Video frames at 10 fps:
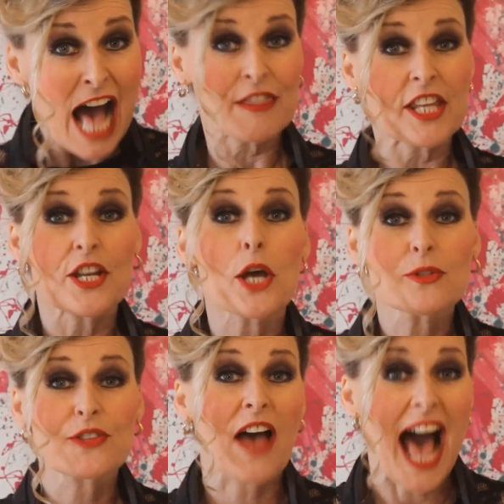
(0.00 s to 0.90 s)
and the
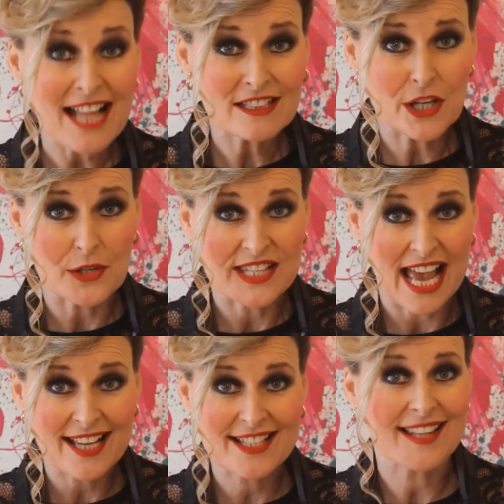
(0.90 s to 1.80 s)
notes for alto
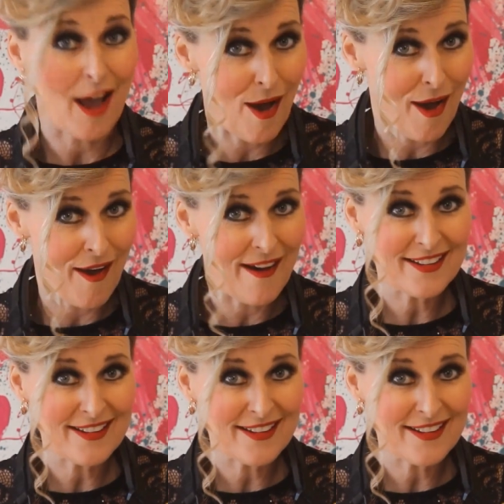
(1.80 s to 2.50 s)
sax are